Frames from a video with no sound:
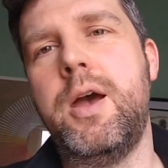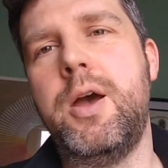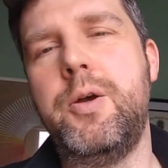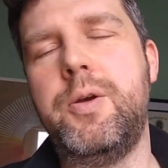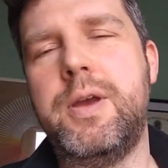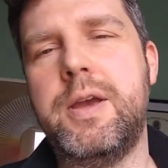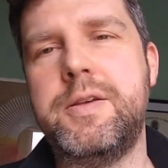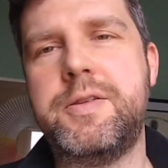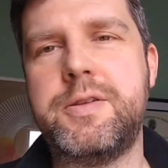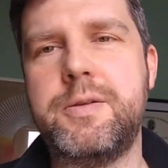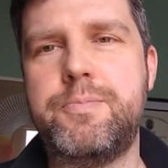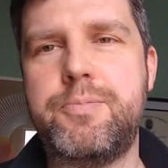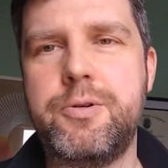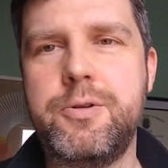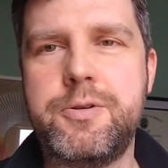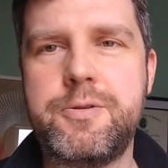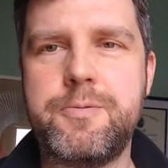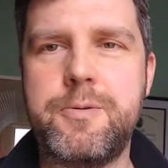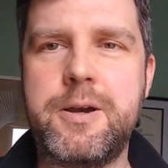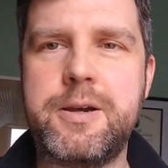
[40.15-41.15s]
Okay, so
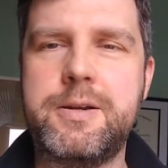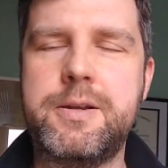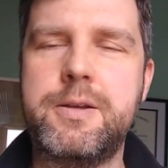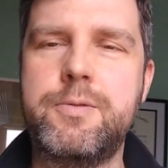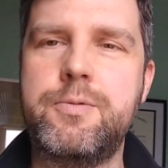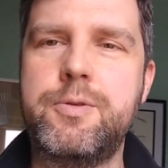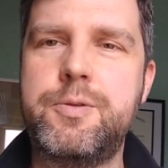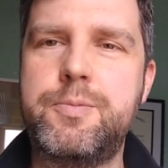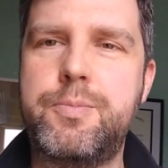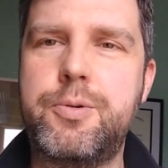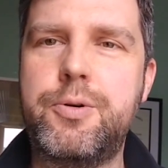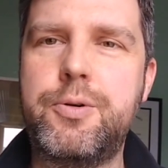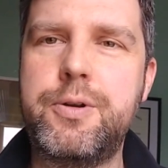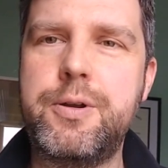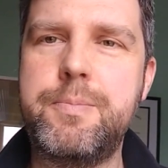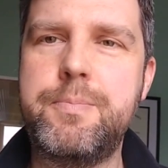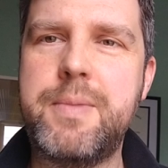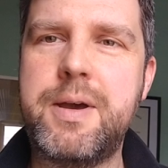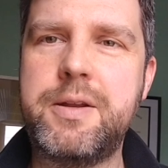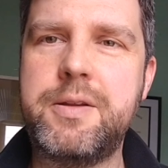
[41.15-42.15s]
Bruce Wagner was born
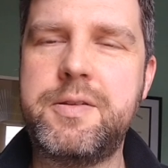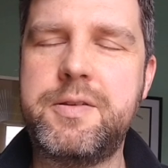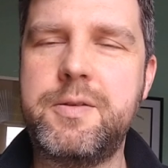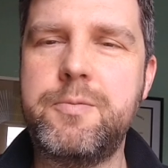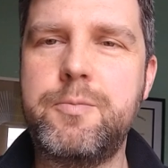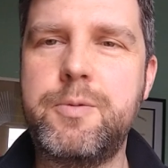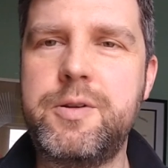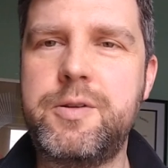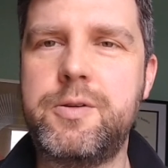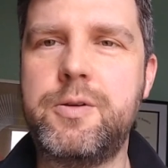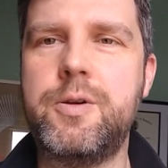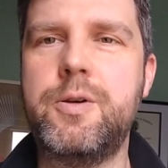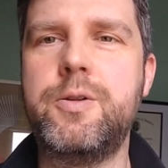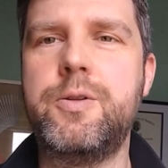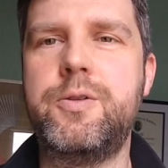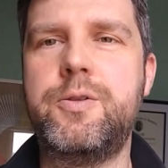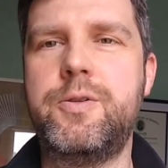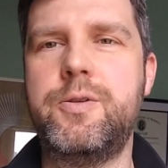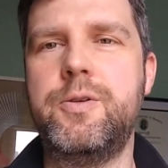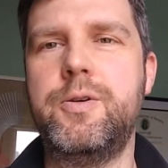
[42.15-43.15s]
in Madison,
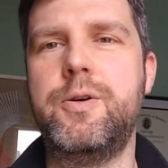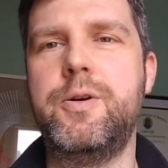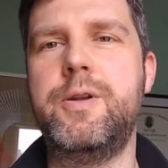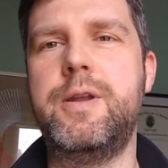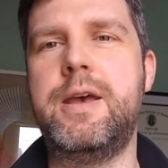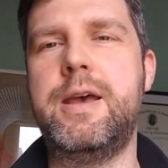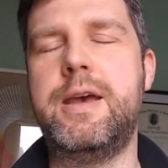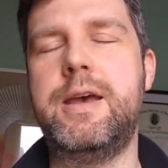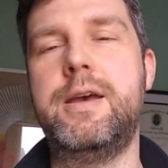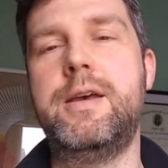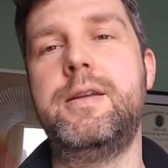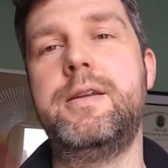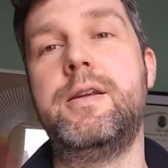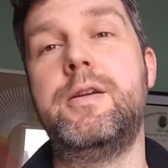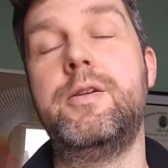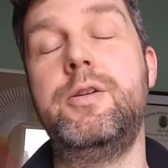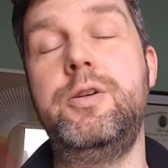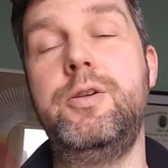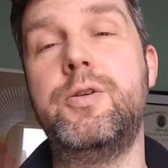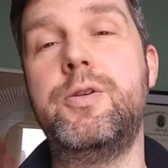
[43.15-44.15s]
Wisconsin, and
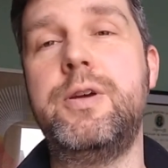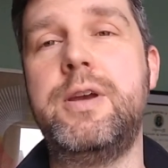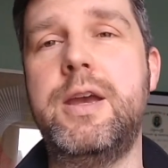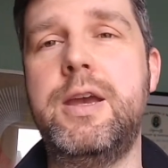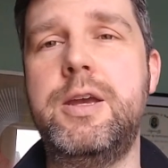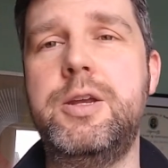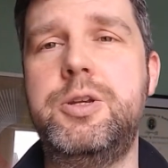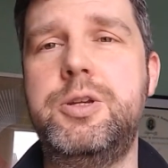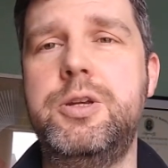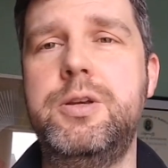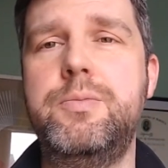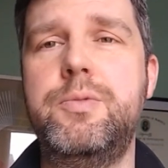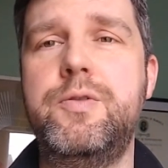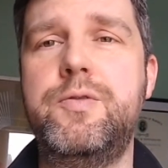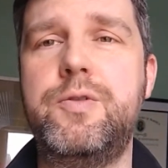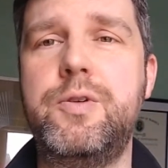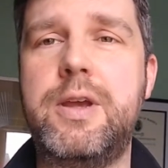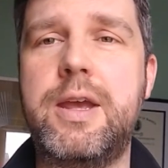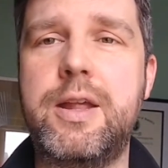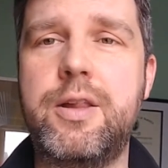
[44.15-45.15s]
at a young age he
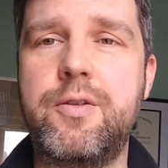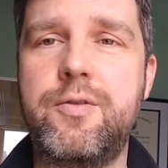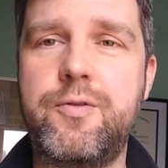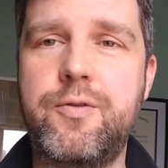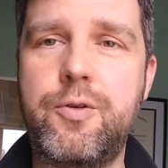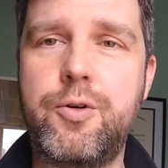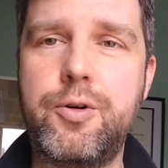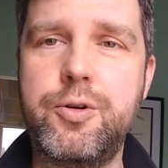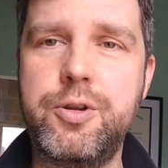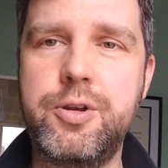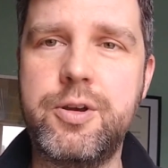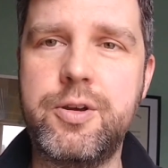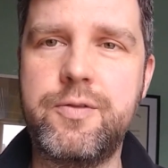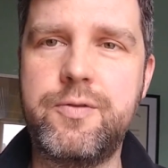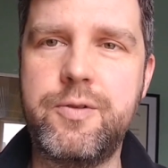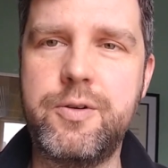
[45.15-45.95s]
moved to California,